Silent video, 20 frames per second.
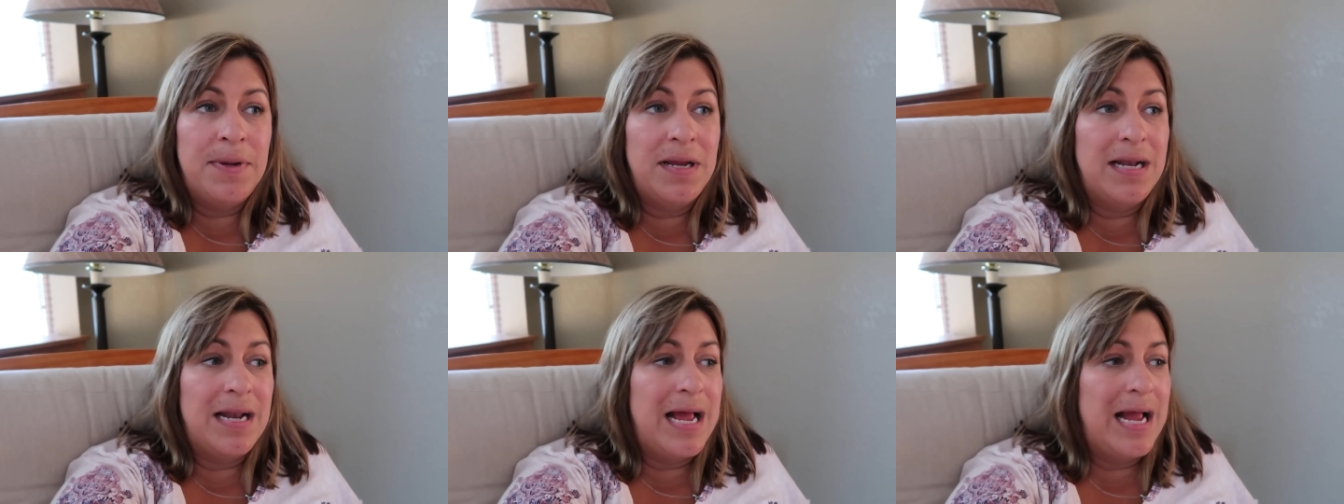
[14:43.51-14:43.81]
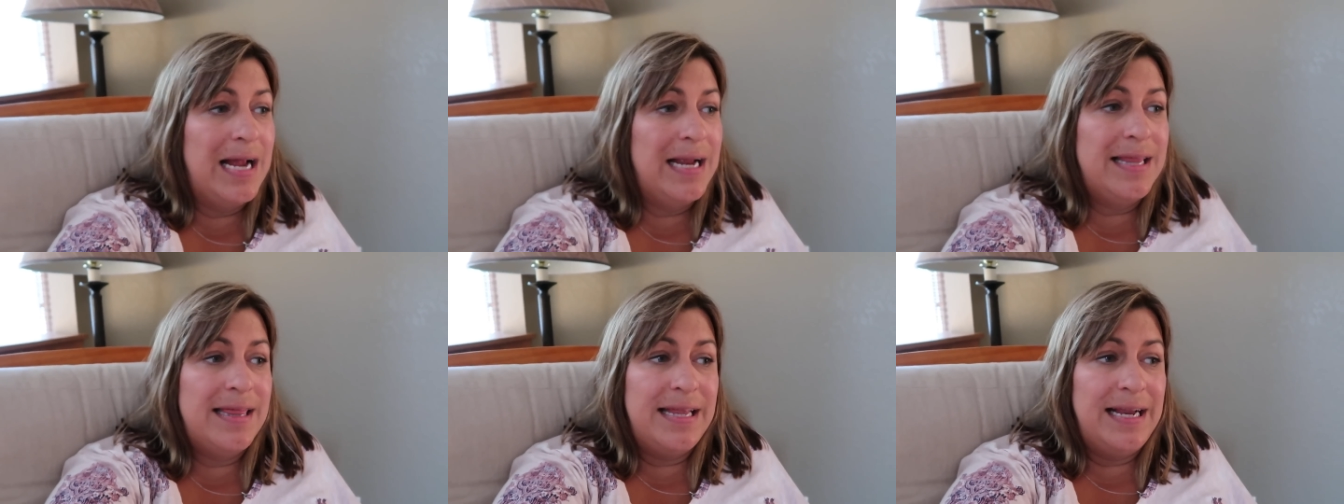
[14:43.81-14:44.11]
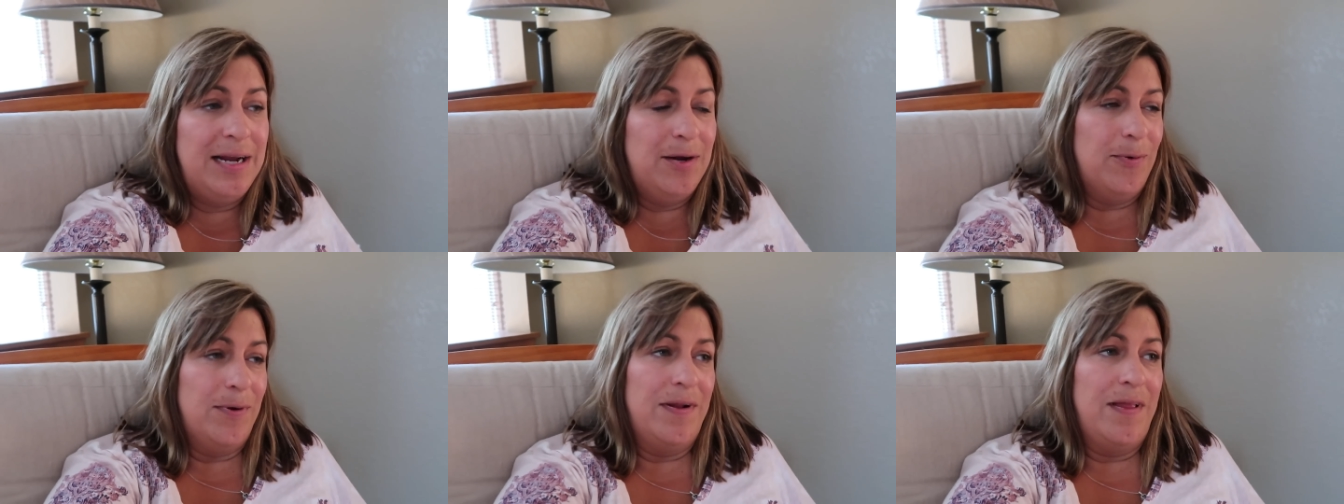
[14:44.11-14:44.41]
and I
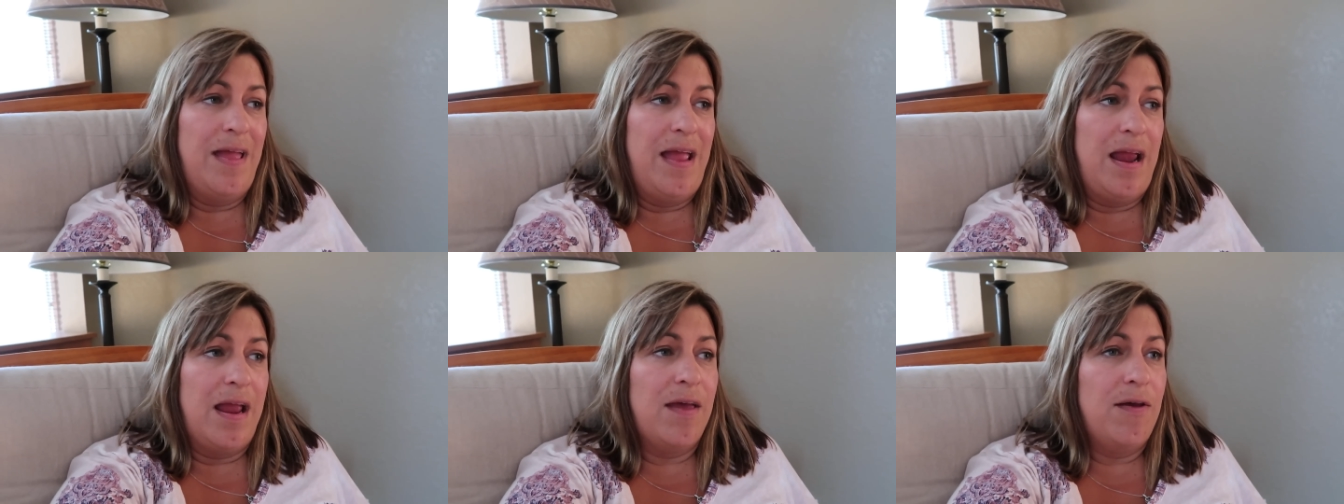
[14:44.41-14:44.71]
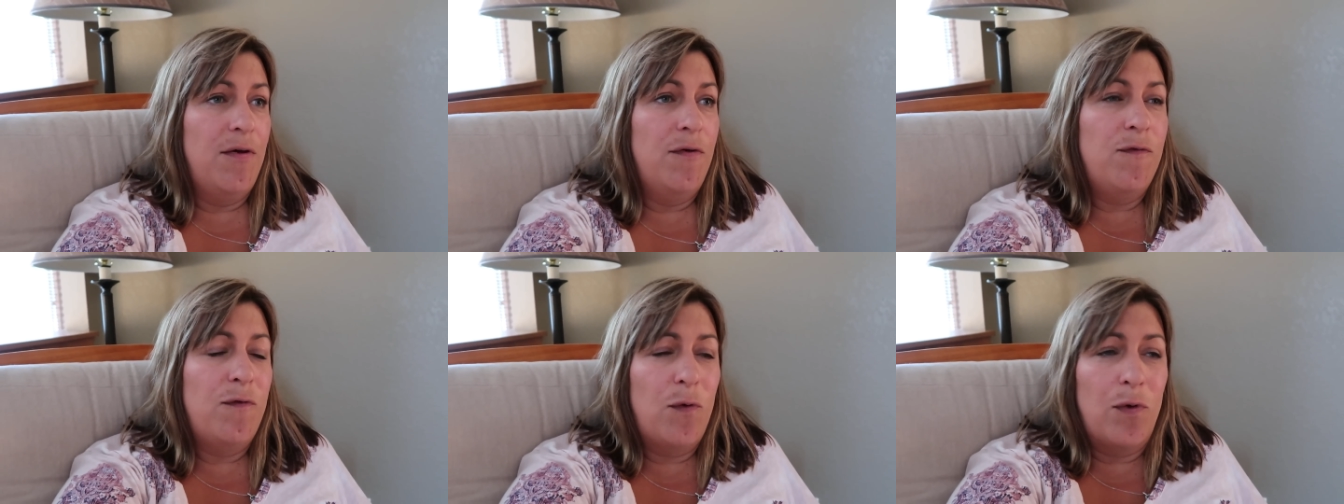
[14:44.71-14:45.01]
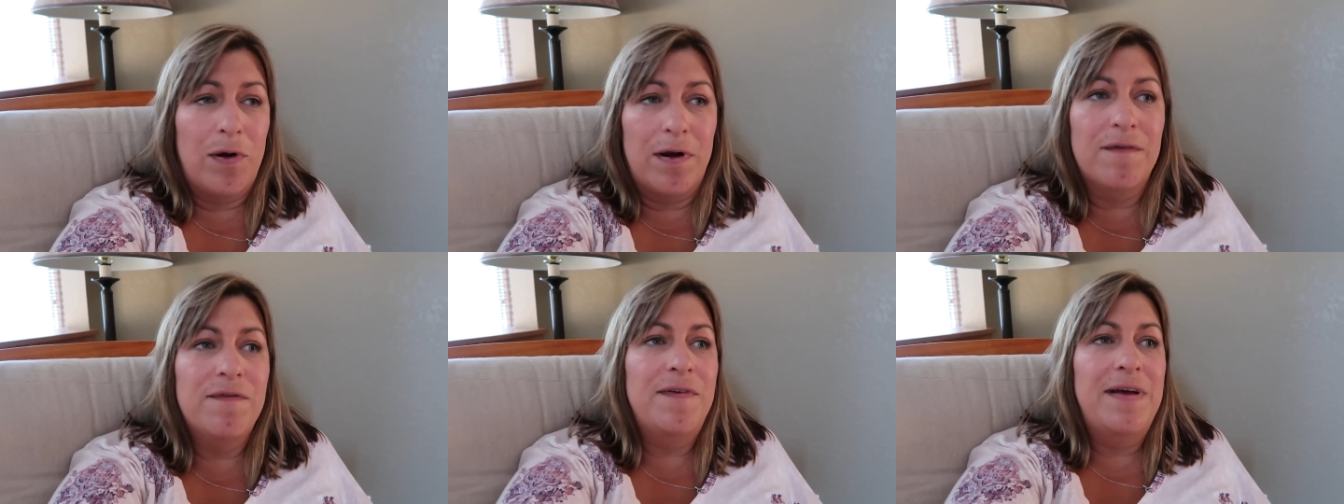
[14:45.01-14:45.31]
think we're like
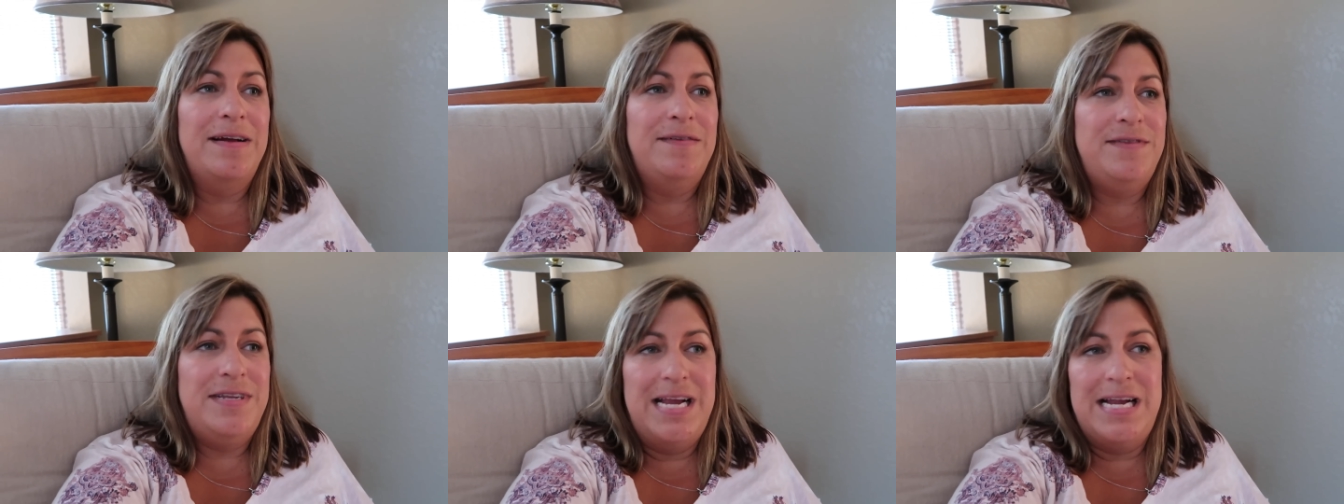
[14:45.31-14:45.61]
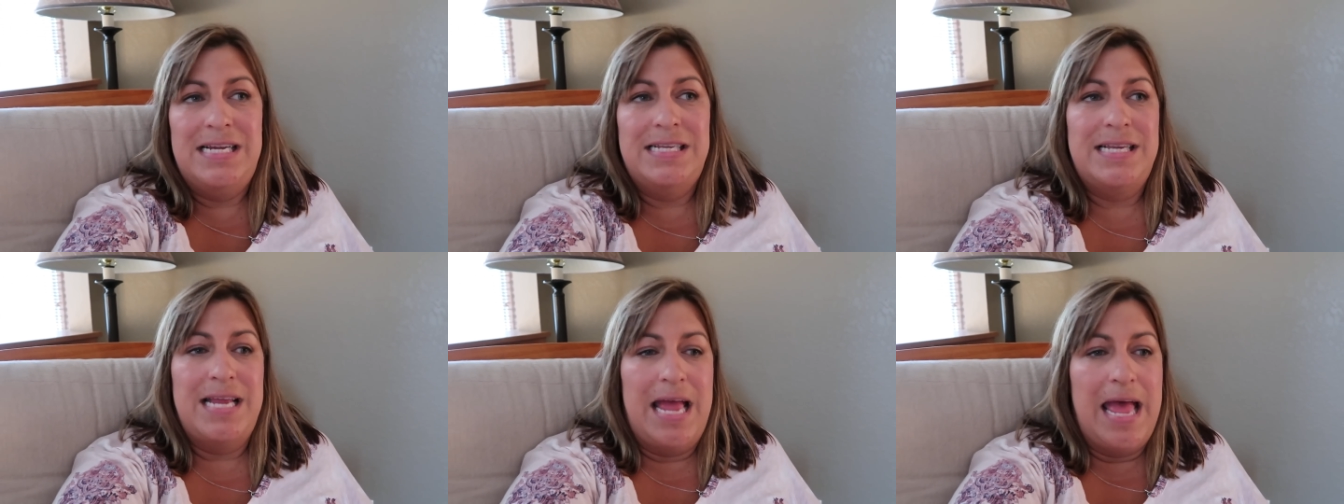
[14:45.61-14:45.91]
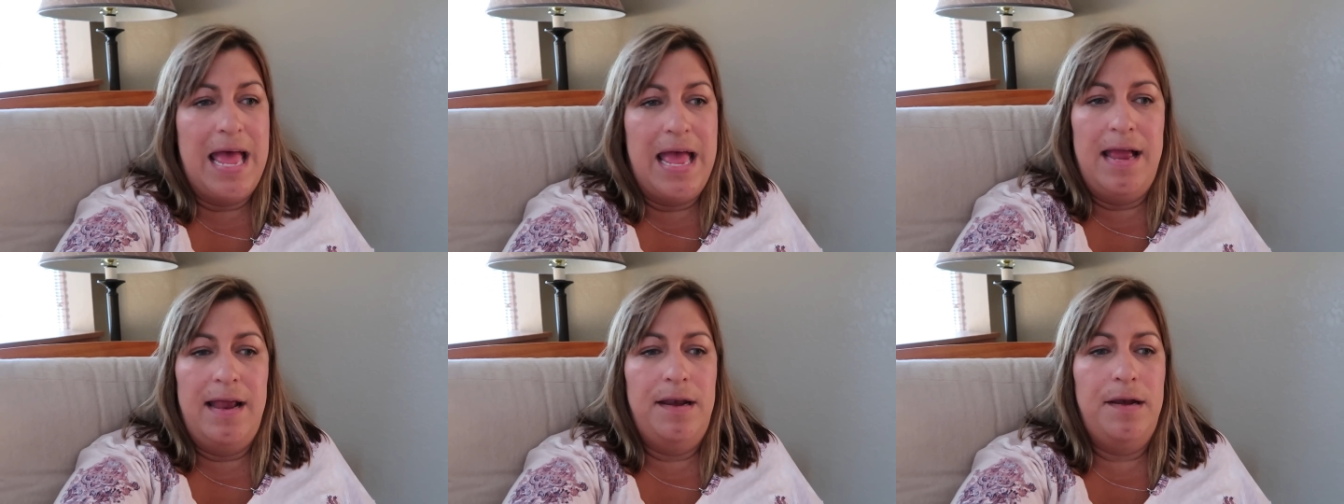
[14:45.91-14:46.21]
four or five days
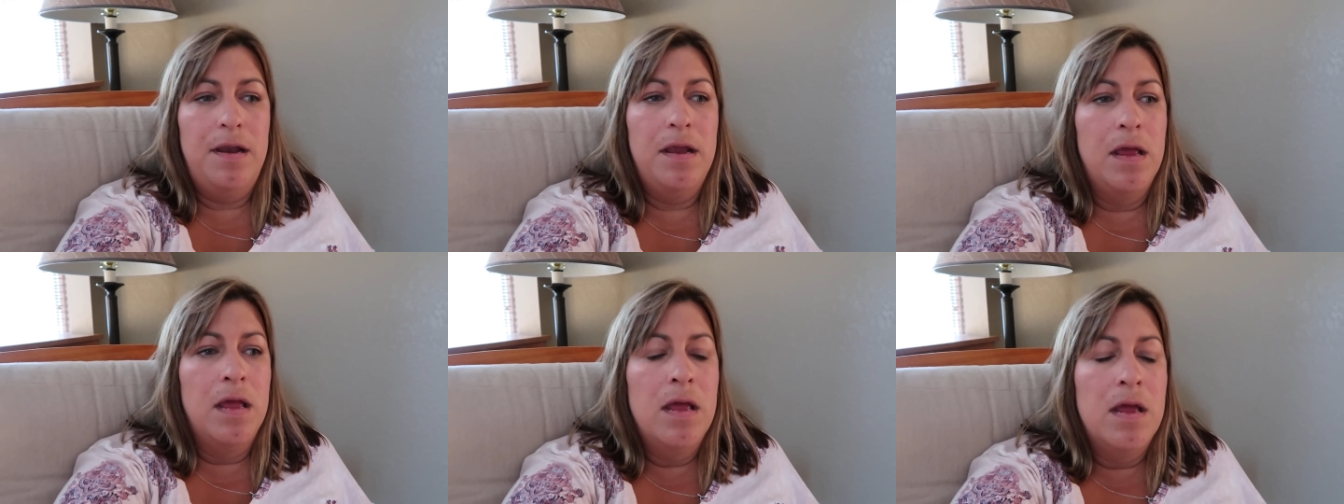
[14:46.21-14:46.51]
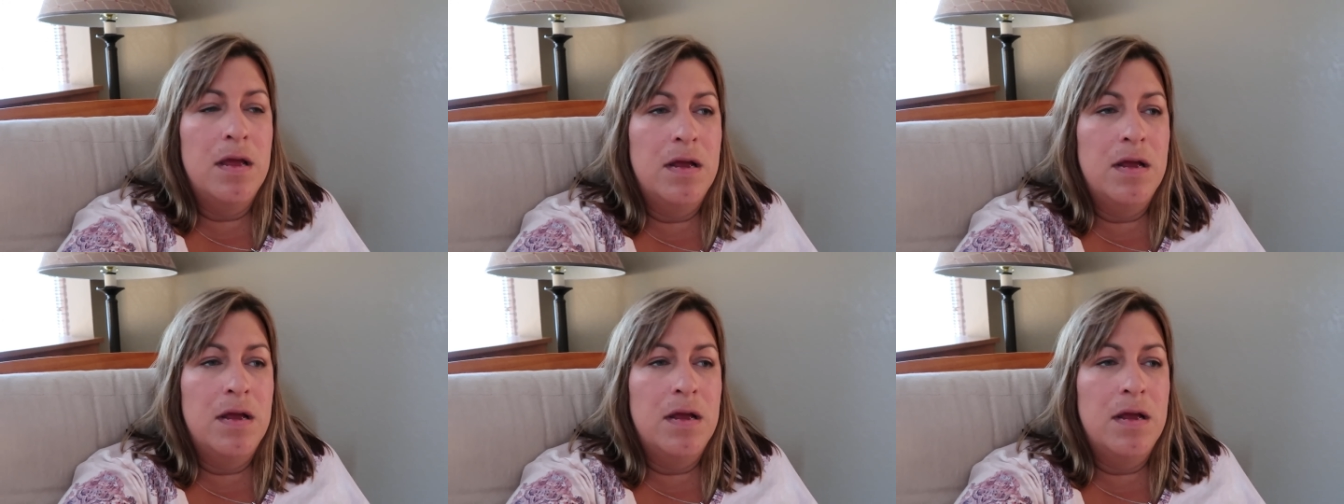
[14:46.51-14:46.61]
ahead.